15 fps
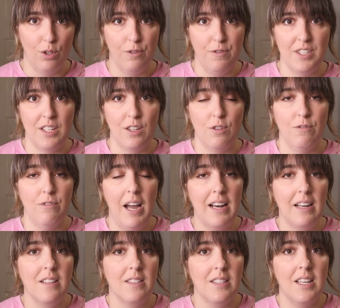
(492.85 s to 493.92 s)
or physical
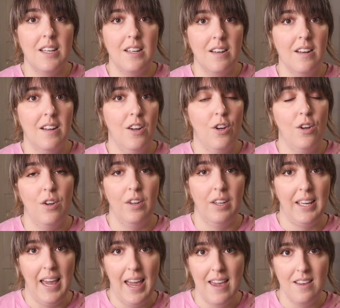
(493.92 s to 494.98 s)
violence in her
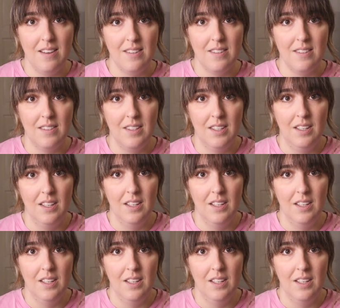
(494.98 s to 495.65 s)
case.